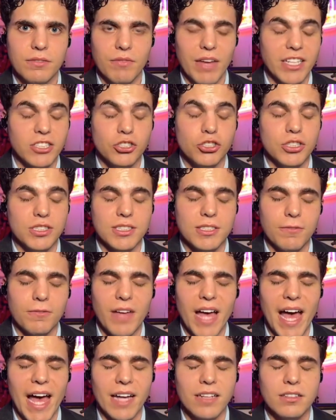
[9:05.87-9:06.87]
That's just the
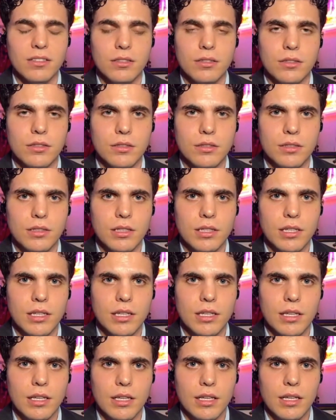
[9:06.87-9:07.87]
fact.
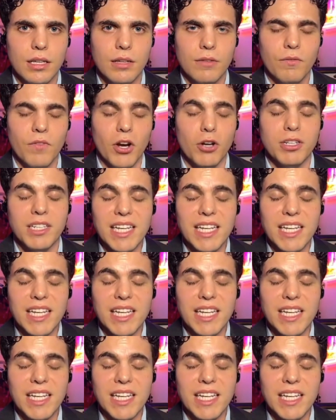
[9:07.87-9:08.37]
There